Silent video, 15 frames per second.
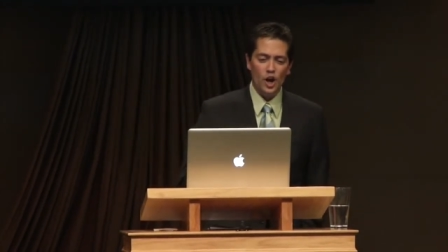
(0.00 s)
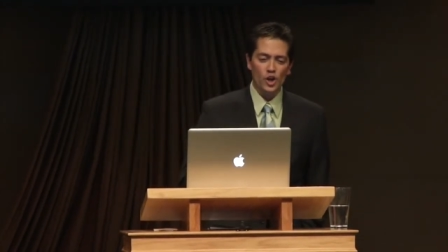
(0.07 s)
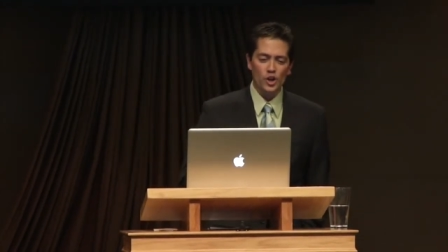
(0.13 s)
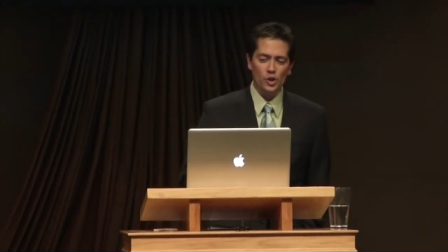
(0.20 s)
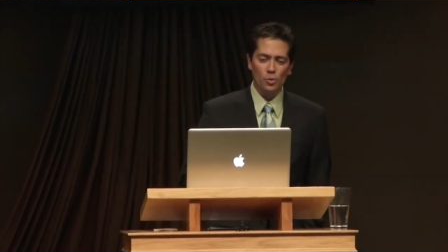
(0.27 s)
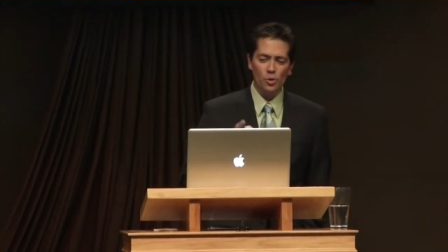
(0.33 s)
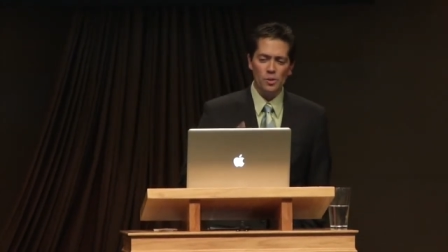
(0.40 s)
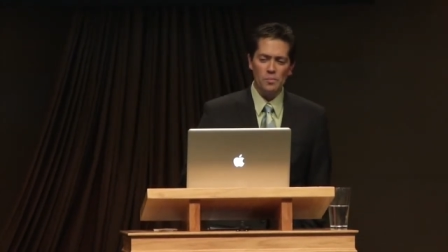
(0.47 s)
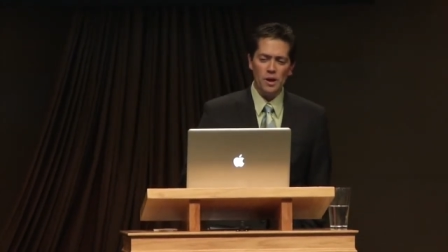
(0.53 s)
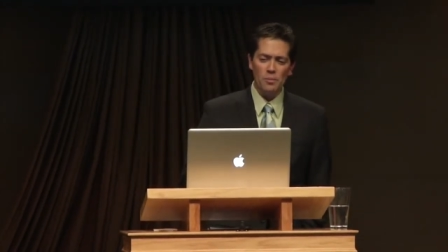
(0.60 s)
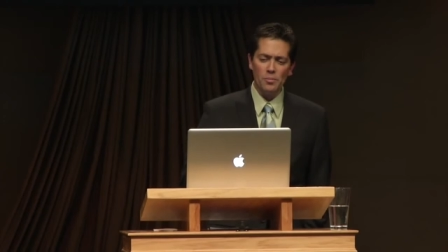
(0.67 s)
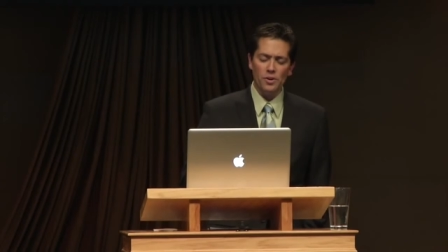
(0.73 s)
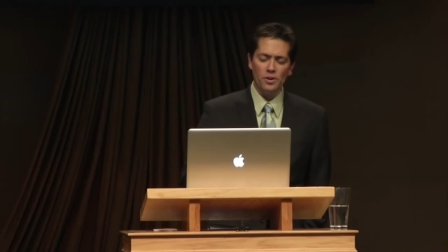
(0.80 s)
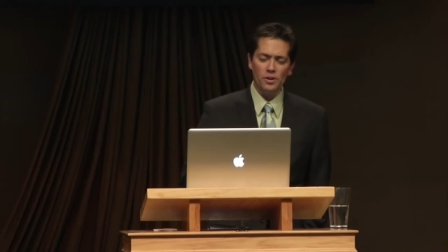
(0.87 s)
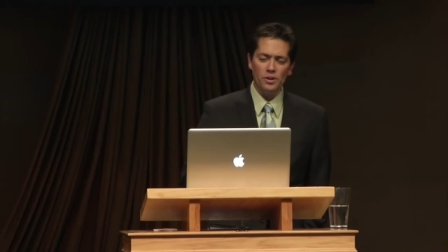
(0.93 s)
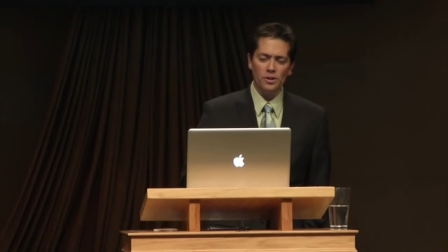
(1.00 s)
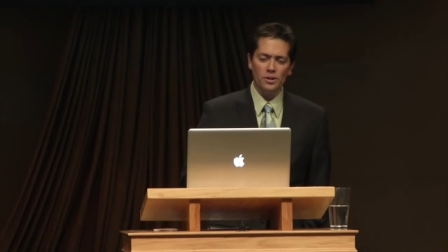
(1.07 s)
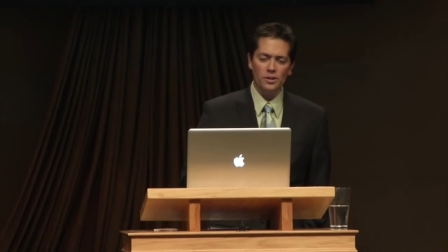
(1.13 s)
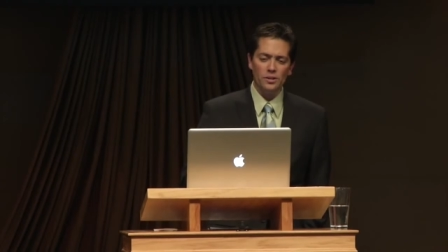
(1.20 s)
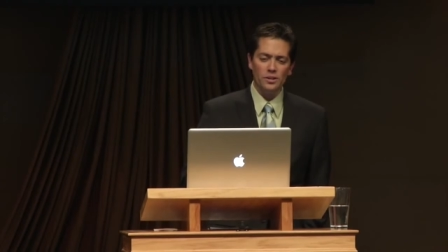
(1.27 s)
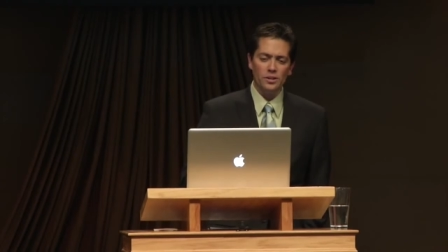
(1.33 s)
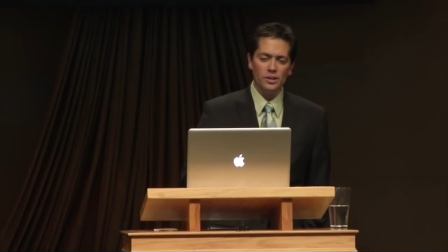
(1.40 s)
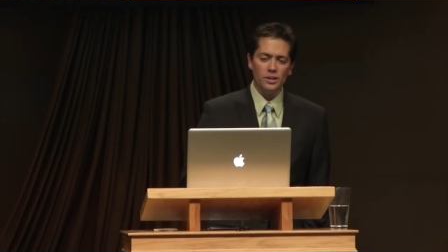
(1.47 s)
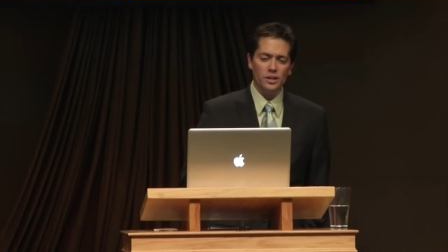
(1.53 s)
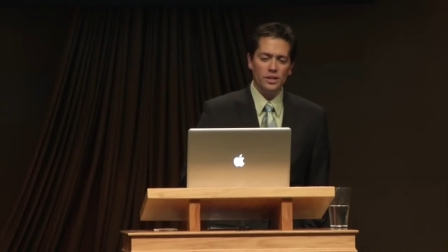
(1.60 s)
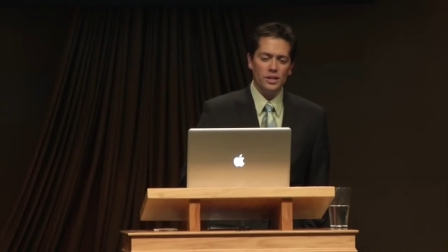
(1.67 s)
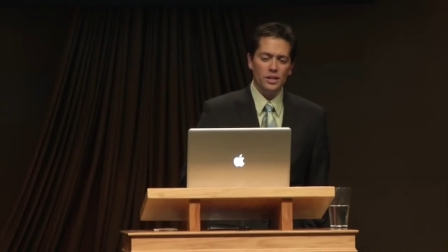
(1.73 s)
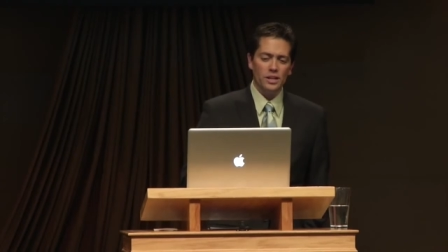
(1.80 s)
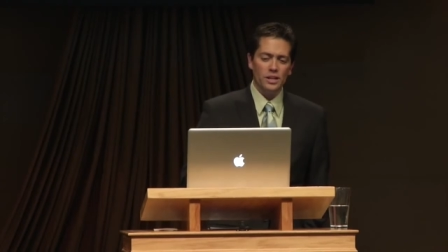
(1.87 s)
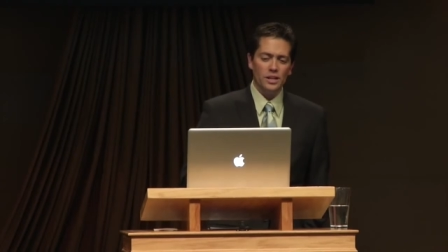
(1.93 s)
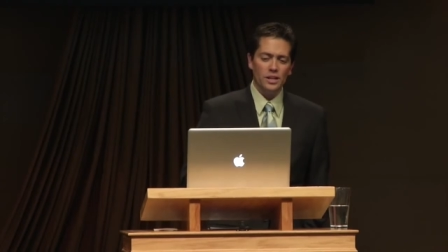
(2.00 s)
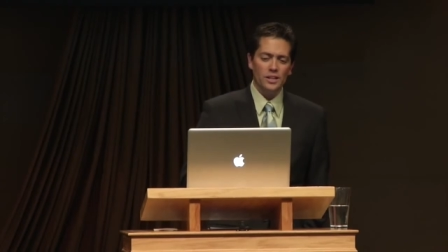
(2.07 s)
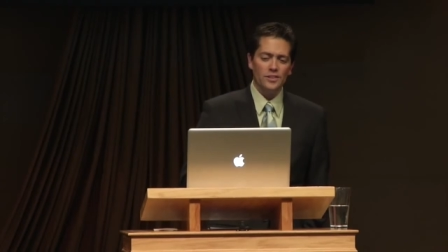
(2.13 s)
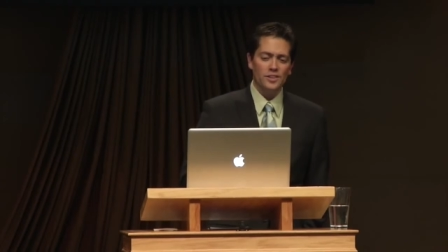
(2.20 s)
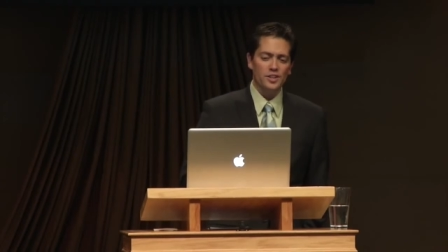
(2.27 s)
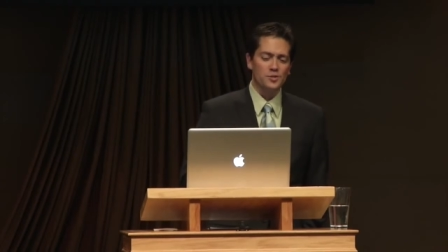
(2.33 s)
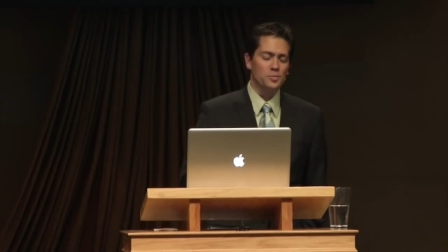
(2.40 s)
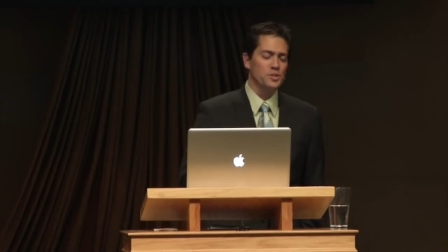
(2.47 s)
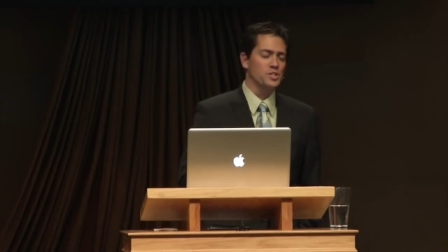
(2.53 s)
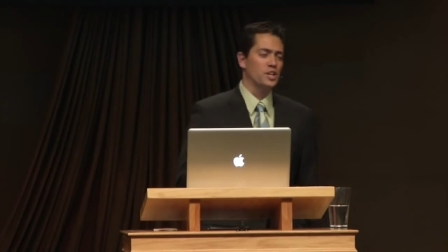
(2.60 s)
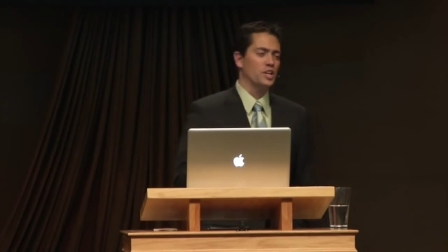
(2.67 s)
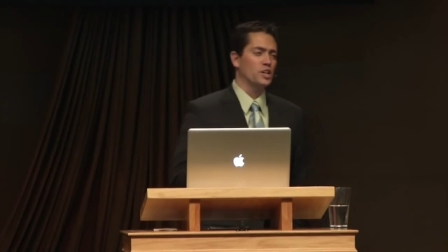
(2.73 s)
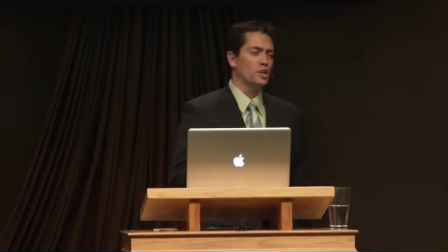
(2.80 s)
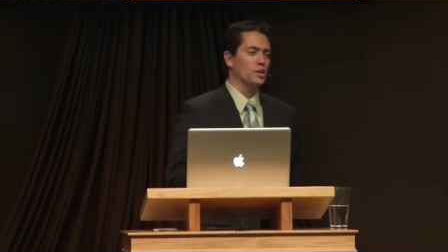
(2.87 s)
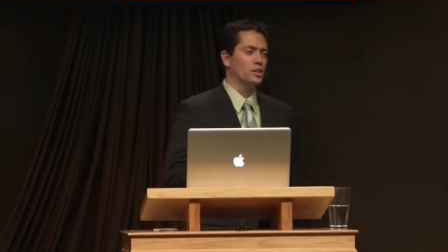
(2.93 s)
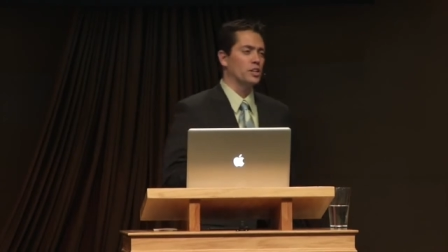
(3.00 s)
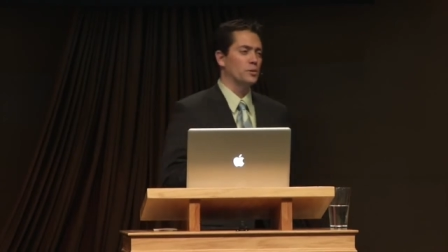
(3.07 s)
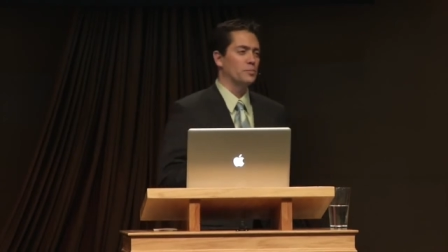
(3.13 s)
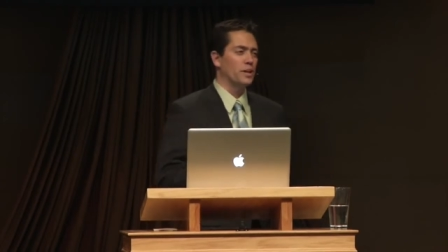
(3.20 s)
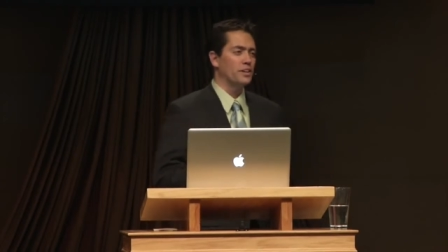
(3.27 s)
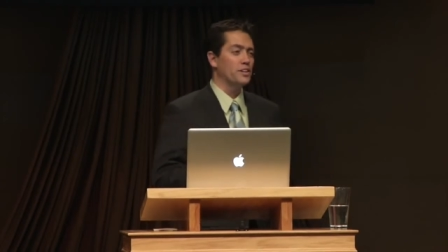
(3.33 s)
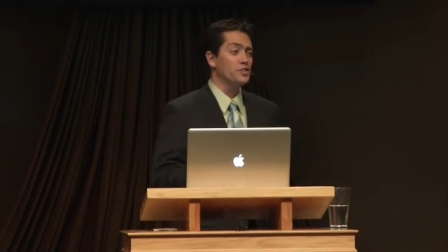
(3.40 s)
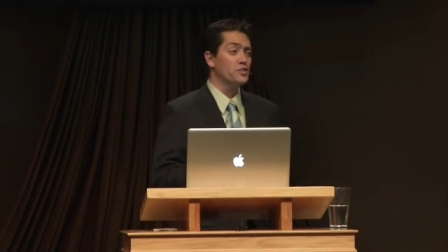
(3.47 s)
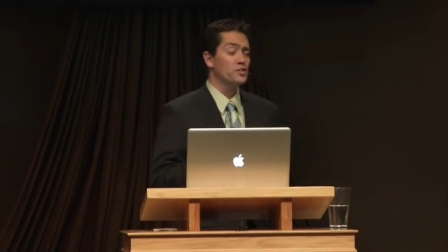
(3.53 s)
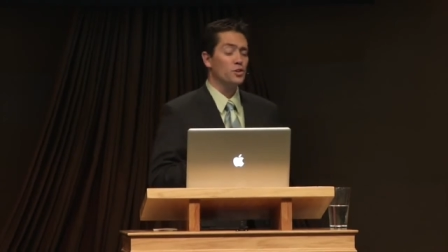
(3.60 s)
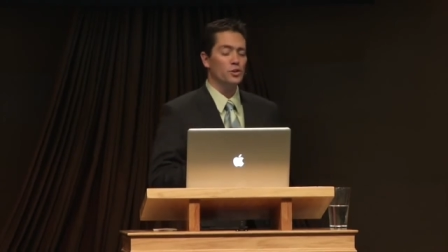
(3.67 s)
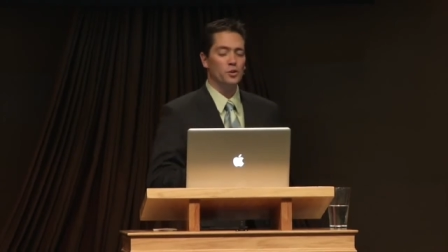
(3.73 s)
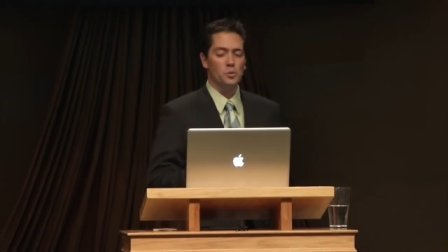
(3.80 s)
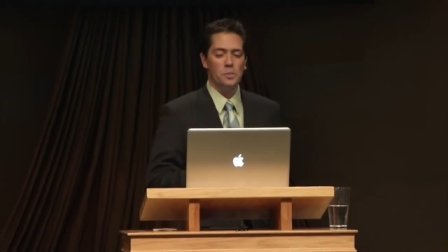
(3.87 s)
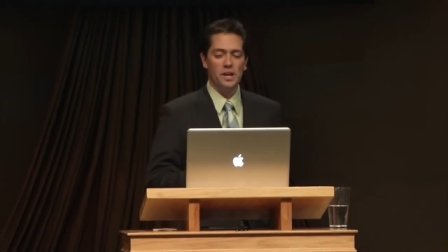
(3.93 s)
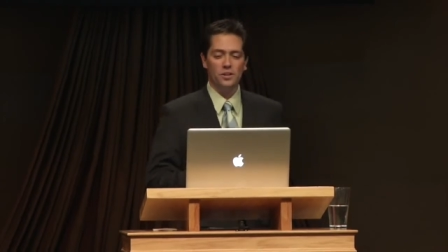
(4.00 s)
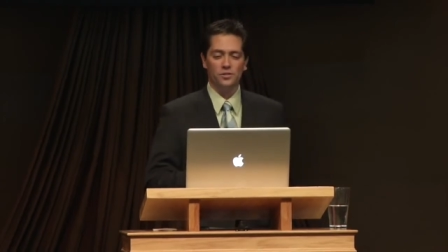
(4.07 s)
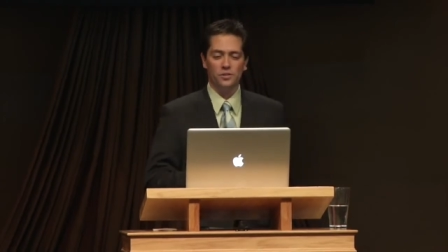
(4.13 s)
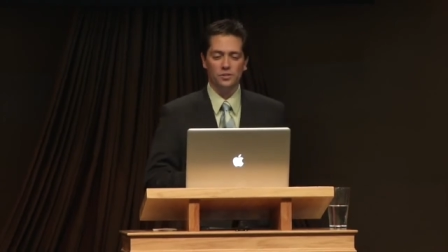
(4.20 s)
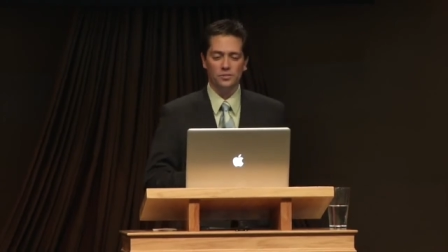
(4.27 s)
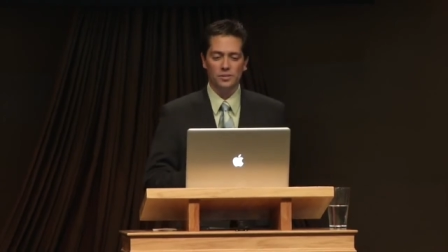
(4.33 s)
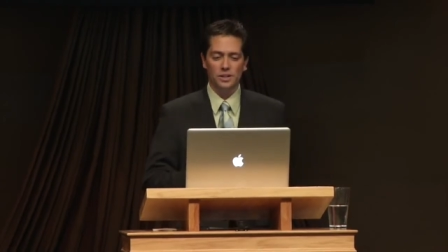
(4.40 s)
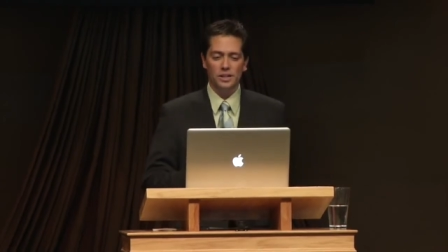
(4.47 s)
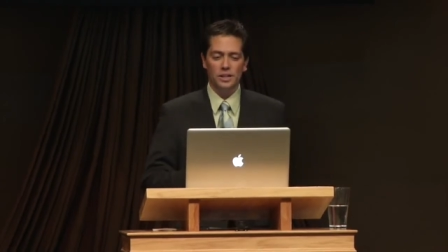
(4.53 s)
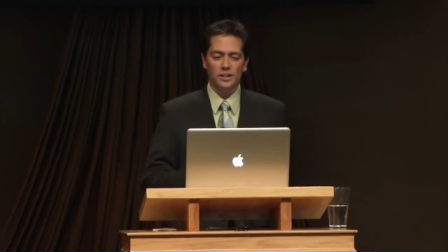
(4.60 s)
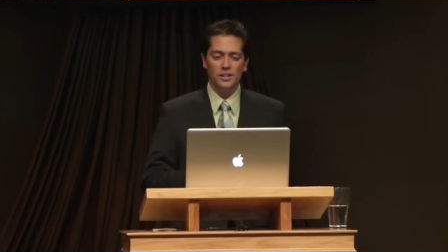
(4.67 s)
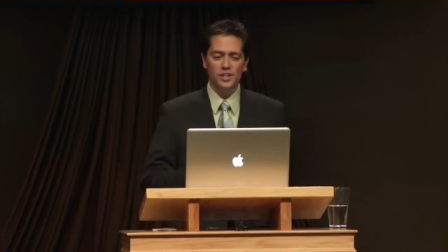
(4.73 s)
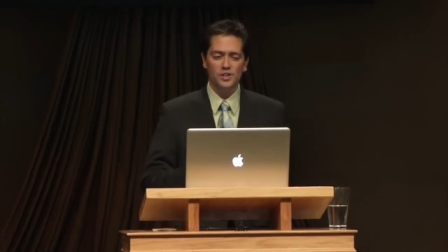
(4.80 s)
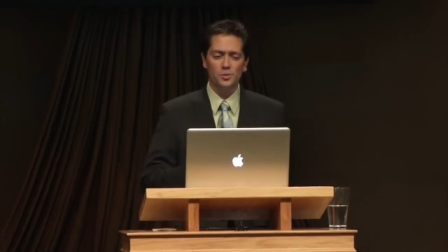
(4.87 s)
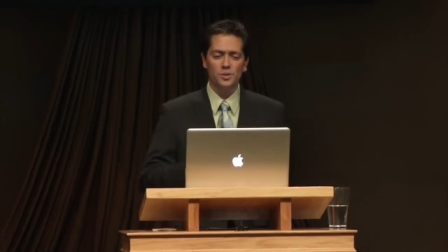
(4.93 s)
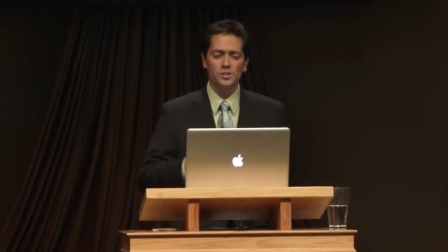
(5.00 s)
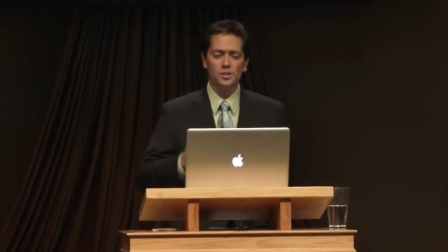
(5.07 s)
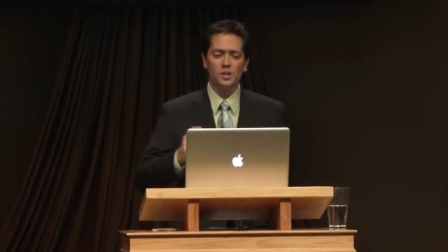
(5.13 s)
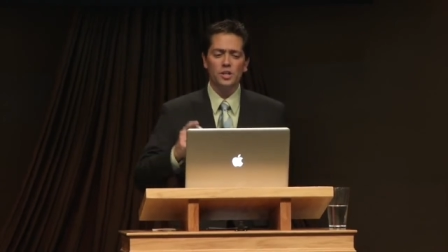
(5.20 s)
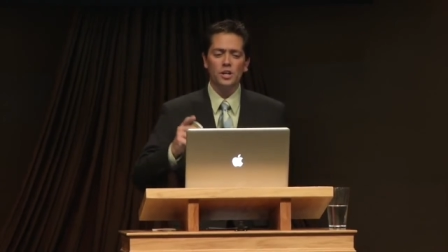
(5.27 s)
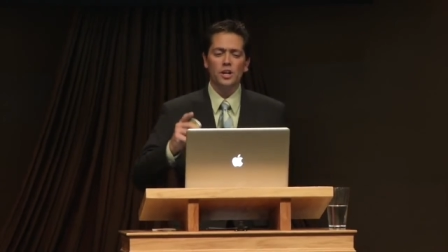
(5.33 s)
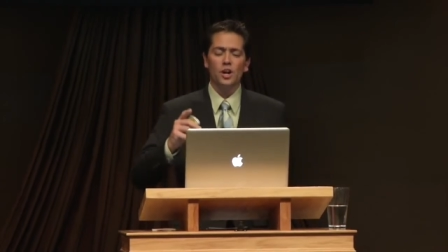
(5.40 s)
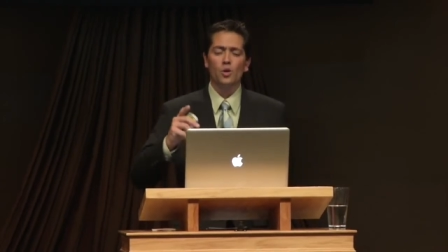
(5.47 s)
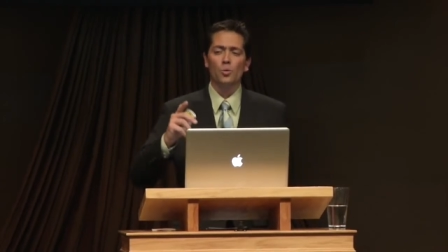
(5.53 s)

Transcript: Now, you'll remember this particular clip. Now, this is going to amaze you. This was